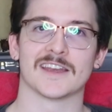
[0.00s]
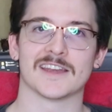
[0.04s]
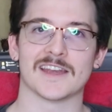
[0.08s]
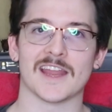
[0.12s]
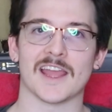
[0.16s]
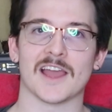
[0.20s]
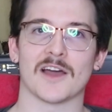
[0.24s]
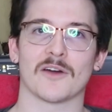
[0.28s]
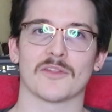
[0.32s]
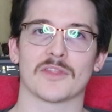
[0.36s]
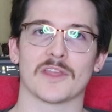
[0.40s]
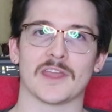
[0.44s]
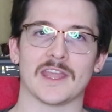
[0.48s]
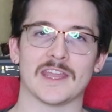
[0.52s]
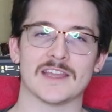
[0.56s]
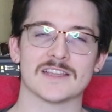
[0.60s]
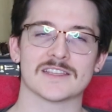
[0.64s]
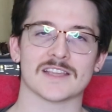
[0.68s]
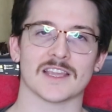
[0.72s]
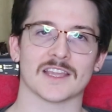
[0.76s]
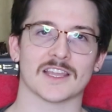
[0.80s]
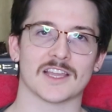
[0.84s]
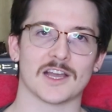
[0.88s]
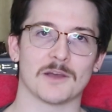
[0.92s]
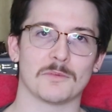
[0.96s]
Now, there
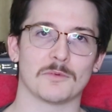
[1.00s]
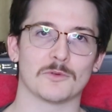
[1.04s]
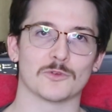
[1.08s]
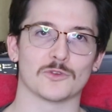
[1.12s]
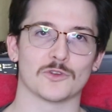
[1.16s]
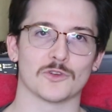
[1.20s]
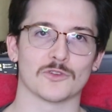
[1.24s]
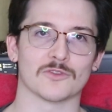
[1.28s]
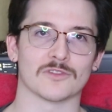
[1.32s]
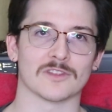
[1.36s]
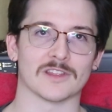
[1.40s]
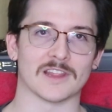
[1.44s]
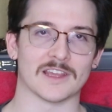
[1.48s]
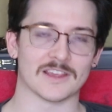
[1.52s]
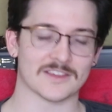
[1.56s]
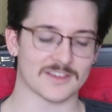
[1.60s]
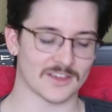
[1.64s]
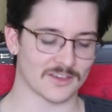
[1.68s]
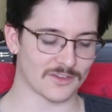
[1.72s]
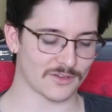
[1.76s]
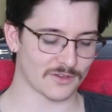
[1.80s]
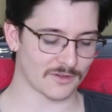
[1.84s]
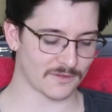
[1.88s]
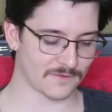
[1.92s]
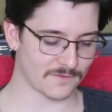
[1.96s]
is a couple new
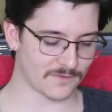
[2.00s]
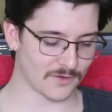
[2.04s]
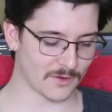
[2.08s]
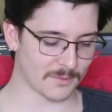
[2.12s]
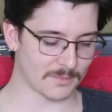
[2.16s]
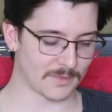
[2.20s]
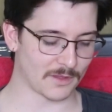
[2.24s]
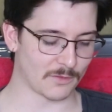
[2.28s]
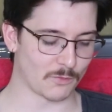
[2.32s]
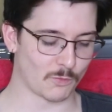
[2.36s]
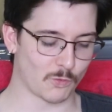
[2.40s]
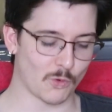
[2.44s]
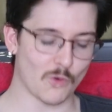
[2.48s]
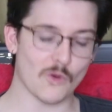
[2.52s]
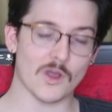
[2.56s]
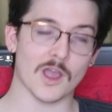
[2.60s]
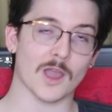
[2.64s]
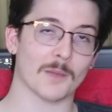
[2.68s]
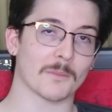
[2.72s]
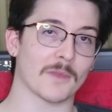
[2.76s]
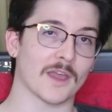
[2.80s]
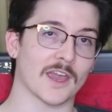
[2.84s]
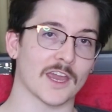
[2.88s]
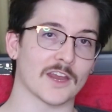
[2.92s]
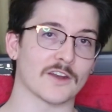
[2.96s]
releases from the
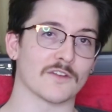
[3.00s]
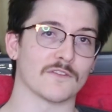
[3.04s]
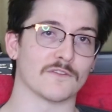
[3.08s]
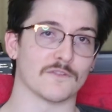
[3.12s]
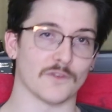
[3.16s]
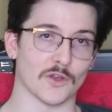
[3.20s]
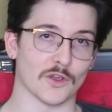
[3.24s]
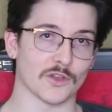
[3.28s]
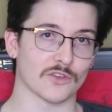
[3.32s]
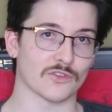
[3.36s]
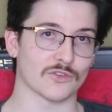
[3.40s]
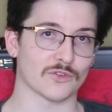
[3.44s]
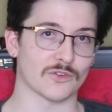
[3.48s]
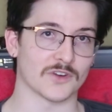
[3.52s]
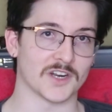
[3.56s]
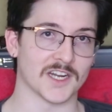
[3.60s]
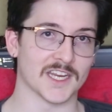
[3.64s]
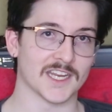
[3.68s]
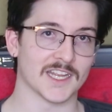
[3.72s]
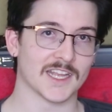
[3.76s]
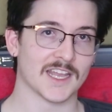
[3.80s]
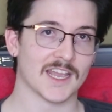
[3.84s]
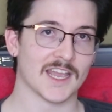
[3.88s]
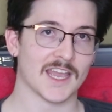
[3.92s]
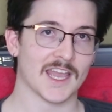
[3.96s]
Warhammer
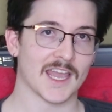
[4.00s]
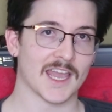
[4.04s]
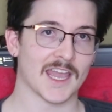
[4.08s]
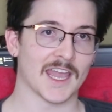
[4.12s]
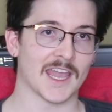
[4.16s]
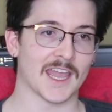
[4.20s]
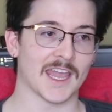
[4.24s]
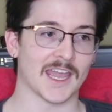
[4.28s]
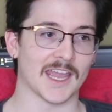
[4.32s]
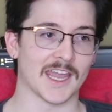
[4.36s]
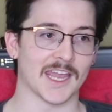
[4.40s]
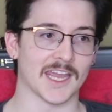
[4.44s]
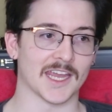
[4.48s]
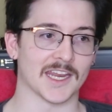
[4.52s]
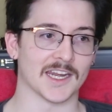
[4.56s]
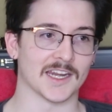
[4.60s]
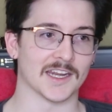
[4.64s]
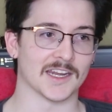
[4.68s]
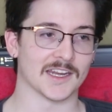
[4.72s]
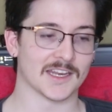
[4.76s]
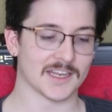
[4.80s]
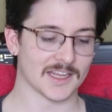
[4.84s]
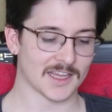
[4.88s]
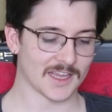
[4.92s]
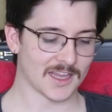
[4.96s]
Anniversary,
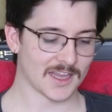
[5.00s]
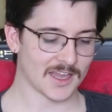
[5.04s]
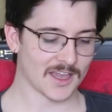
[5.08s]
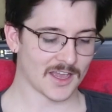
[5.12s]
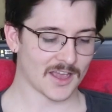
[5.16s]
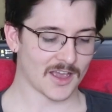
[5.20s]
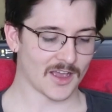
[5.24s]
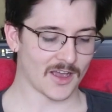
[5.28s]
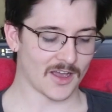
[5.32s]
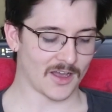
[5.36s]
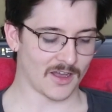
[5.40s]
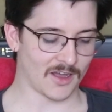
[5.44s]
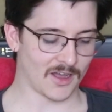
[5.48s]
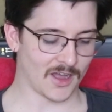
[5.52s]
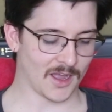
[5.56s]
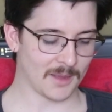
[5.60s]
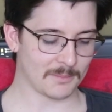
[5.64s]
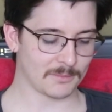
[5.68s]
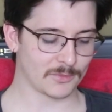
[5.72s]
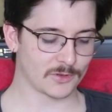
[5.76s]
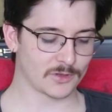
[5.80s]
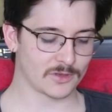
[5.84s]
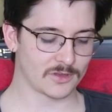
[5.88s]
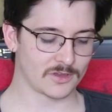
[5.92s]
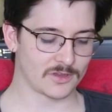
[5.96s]
and
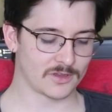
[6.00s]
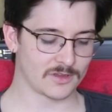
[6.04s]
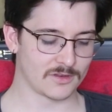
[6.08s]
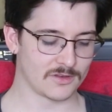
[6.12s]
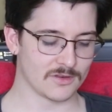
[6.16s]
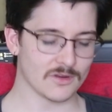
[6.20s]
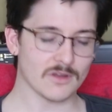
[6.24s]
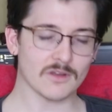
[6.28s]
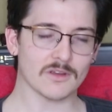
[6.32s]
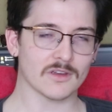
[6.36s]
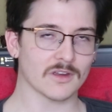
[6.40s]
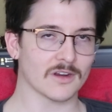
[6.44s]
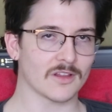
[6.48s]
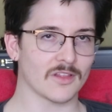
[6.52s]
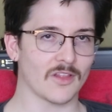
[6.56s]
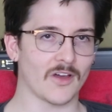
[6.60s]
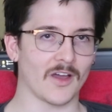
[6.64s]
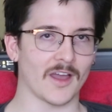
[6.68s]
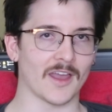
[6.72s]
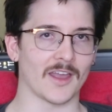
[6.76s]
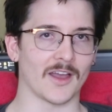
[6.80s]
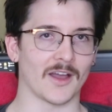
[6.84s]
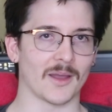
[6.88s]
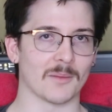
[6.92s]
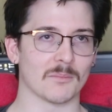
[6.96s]
I'm not gonna
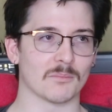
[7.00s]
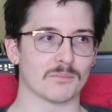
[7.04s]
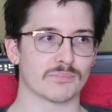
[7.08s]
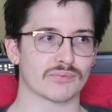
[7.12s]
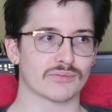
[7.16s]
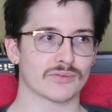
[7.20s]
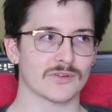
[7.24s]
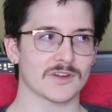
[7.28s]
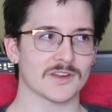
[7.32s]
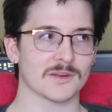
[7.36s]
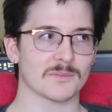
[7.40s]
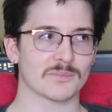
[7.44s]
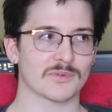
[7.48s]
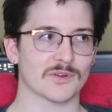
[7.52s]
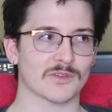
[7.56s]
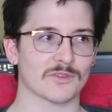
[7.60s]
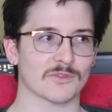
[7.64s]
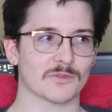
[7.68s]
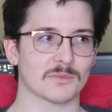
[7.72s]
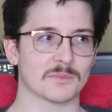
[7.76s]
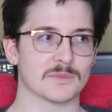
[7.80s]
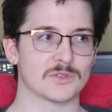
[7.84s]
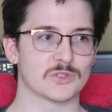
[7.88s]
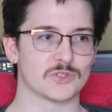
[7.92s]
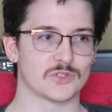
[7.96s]
lie, I'm pretty impressed
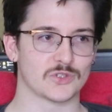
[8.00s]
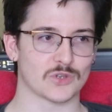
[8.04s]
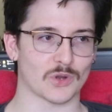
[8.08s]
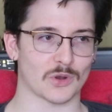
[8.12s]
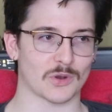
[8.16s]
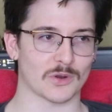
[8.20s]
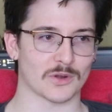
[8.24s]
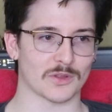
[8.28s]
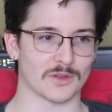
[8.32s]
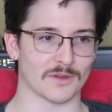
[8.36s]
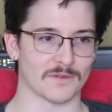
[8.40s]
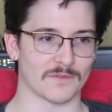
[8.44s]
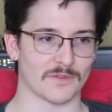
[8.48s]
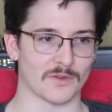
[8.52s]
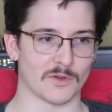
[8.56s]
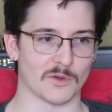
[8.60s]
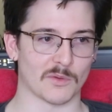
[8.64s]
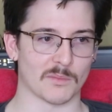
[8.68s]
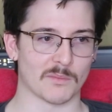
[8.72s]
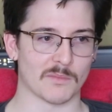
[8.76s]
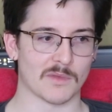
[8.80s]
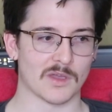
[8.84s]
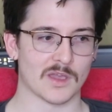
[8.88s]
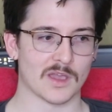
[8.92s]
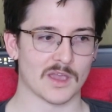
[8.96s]
with the majority of
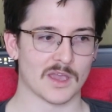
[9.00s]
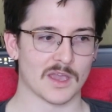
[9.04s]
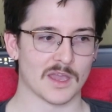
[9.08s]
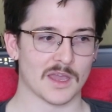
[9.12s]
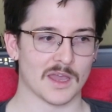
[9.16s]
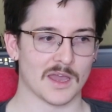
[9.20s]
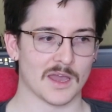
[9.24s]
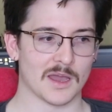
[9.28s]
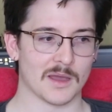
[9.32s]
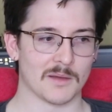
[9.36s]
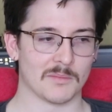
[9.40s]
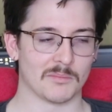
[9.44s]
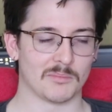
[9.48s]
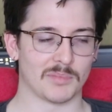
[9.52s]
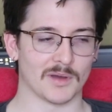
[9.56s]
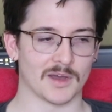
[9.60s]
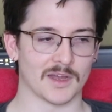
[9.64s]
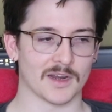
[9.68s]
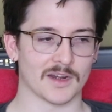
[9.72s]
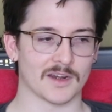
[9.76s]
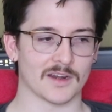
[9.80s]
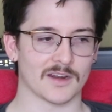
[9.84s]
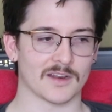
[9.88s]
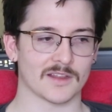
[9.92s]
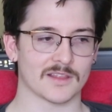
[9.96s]
them.
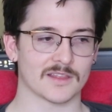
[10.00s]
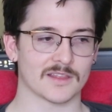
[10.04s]
But